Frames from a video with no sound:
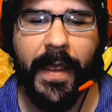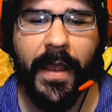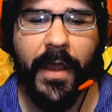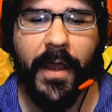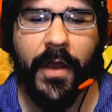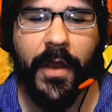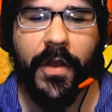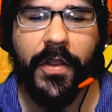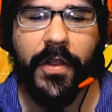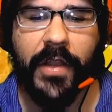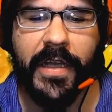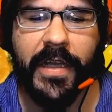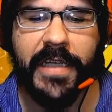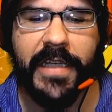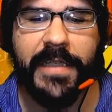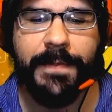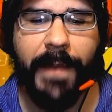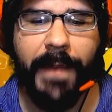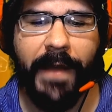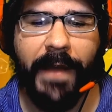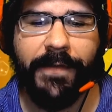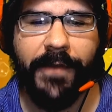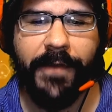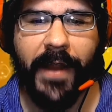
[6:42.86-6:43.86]
Look at his
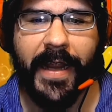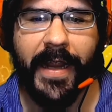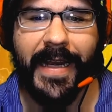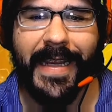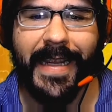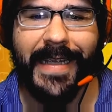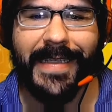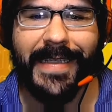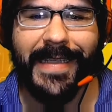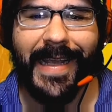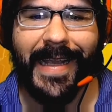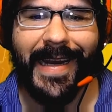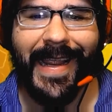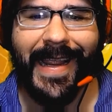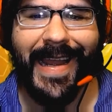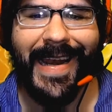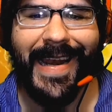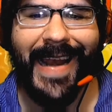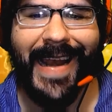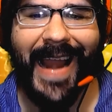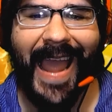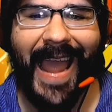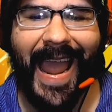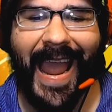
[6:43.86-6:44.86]
buff grade. He is going to get
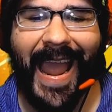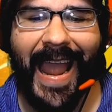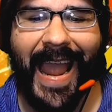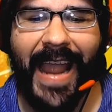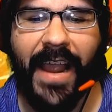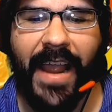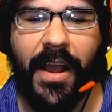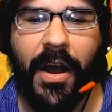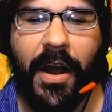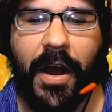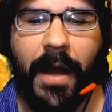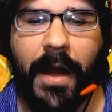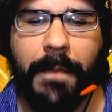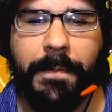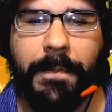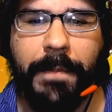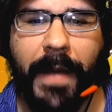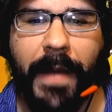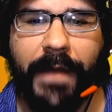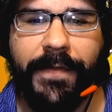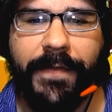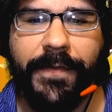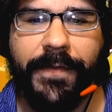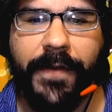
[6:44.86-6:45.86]
an A on
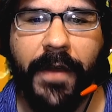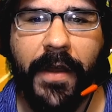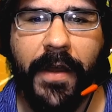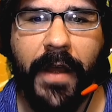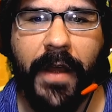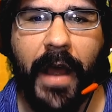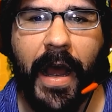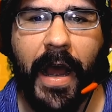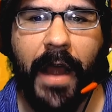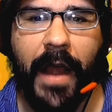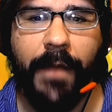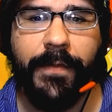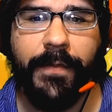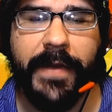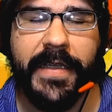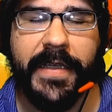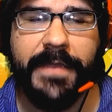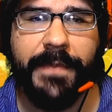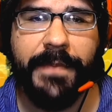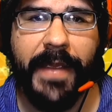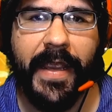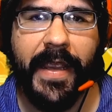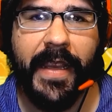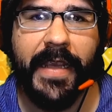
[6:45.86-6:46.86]
buff uh,
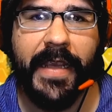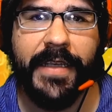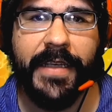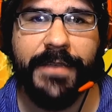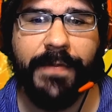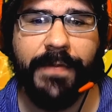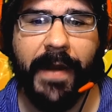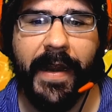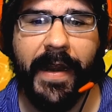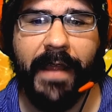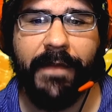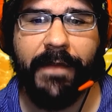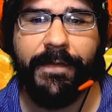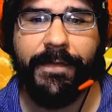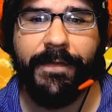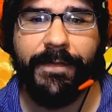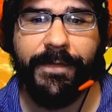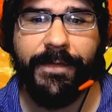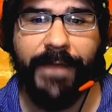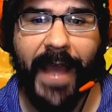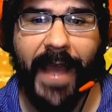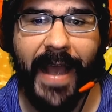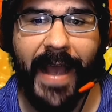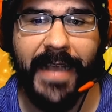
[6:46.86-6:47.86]
reasoning. He's running at
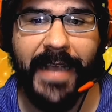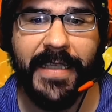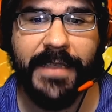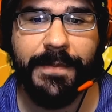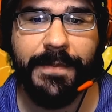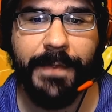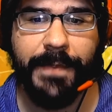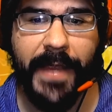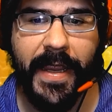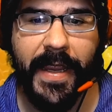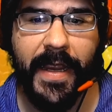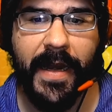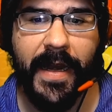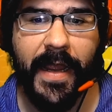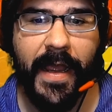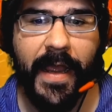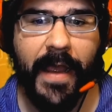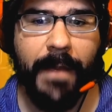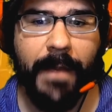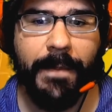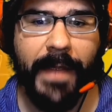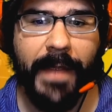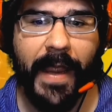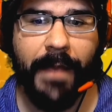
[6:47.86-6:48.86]
fast speed,
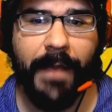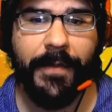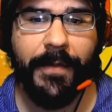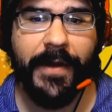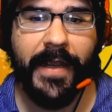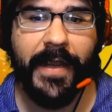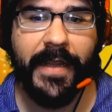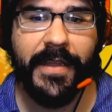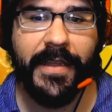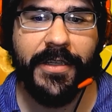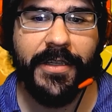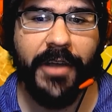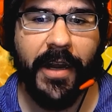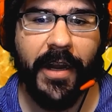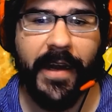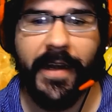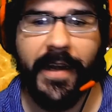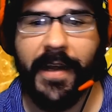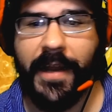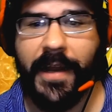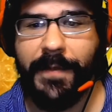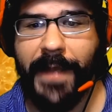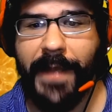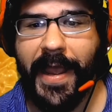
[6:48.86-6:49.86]
being able to hit the
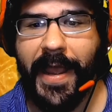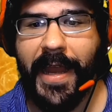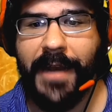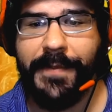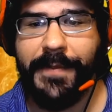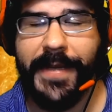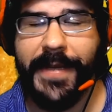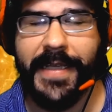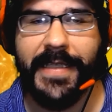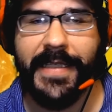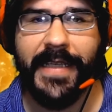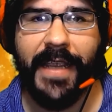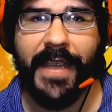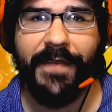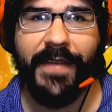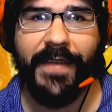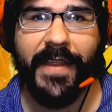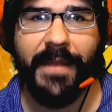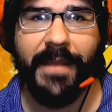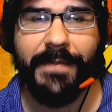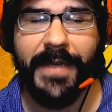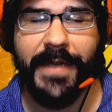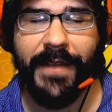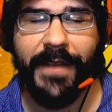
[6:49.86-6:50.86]
target nearby enemies, giving
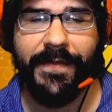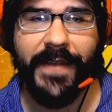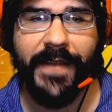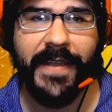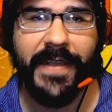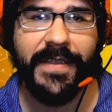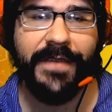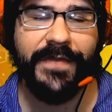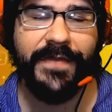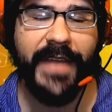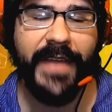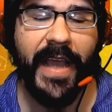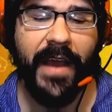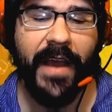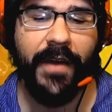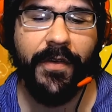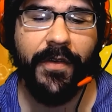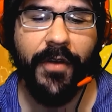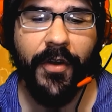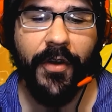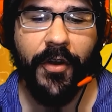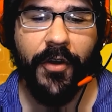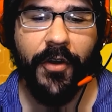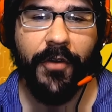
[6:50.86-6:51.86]
them defensive
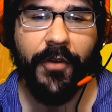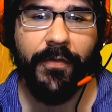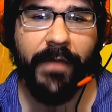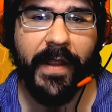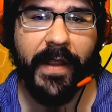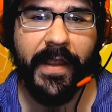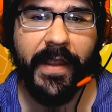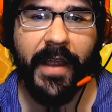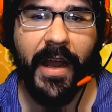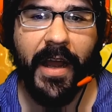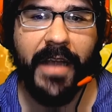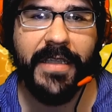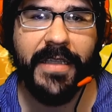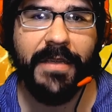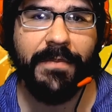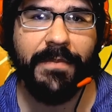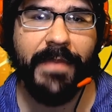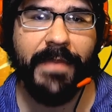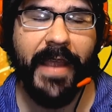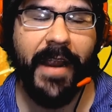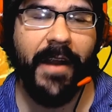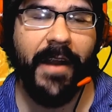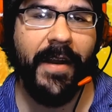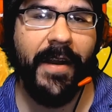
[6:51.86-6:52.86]
down. Really awesome
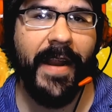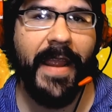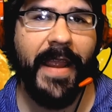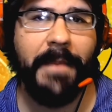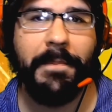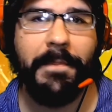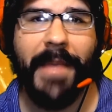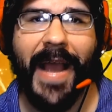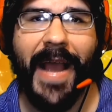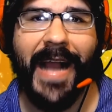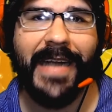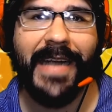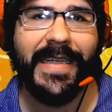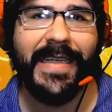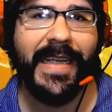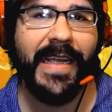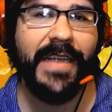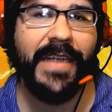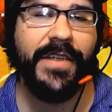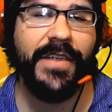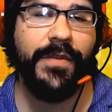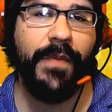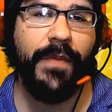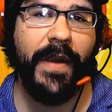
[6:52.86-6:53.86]
there, impacting
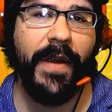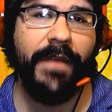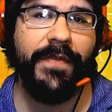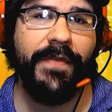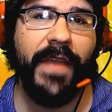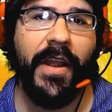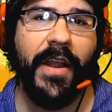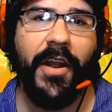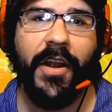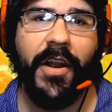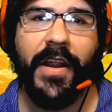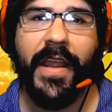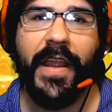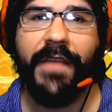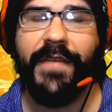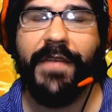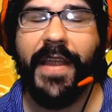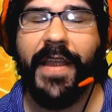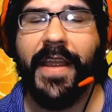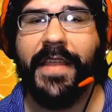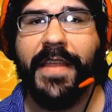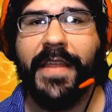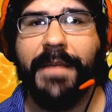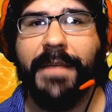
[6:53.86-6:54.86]
it to where if they are
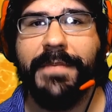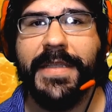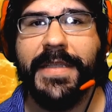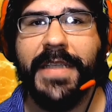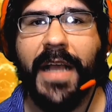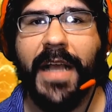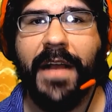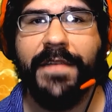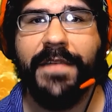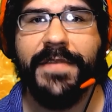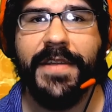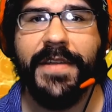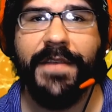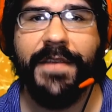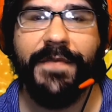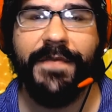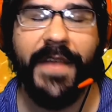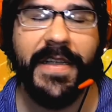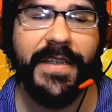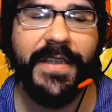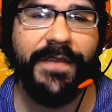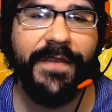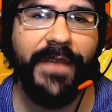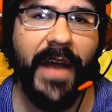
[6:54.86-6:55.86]
giving themselves
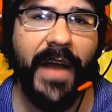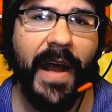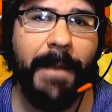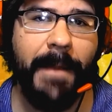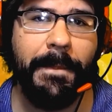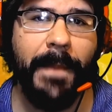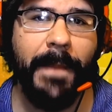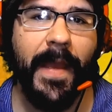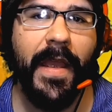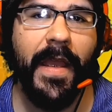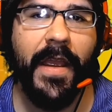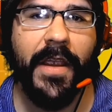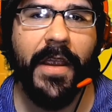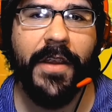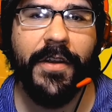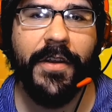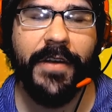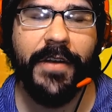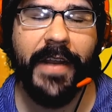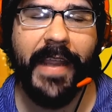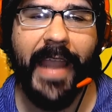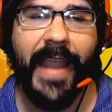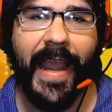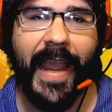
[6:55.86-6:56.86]
defensive up, you're
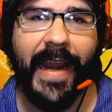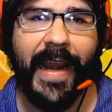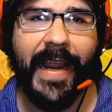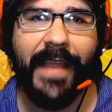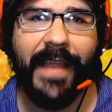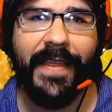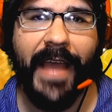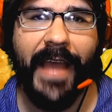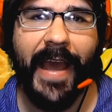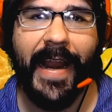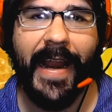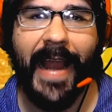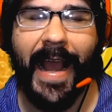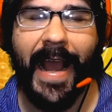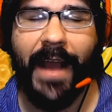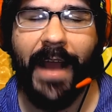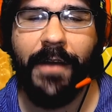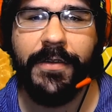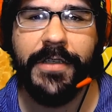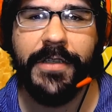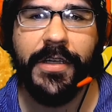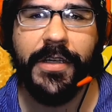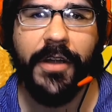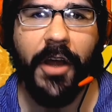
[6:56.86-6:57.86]
negating that
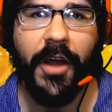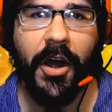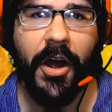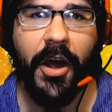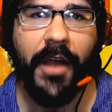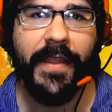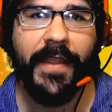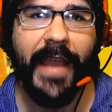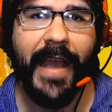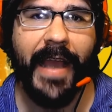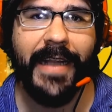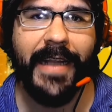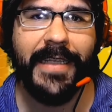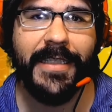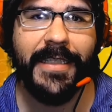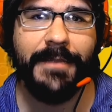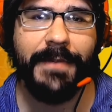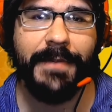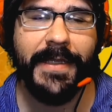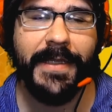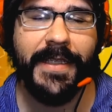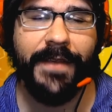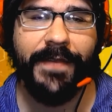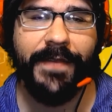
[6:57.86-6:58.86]
out on that
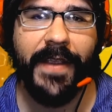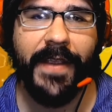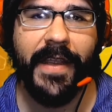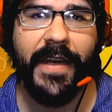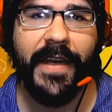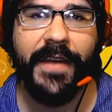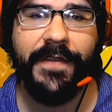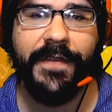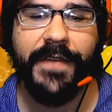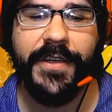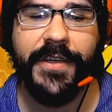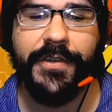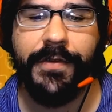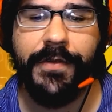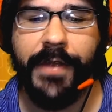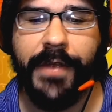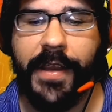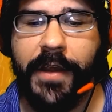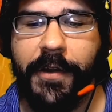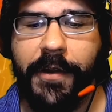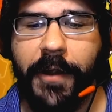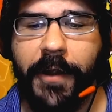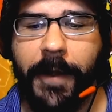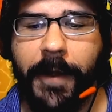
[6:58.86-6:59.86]
specific individual
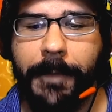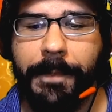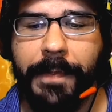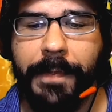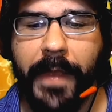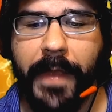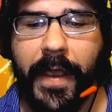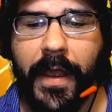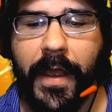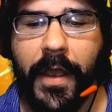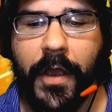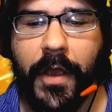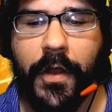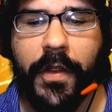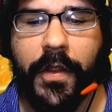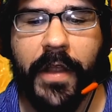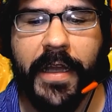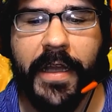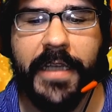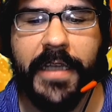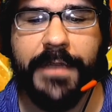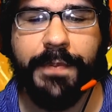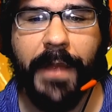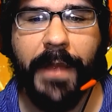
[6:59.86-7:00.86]
hero. Look
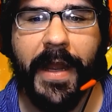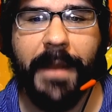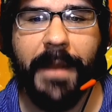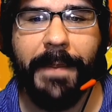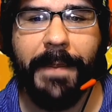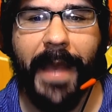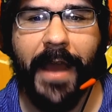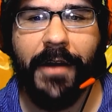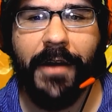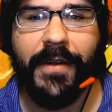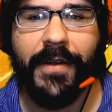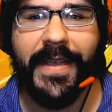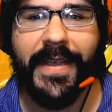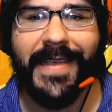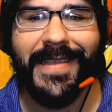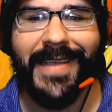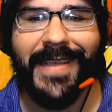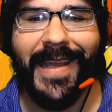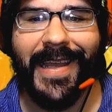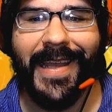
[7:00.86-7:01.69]
at his bloody battle. He's going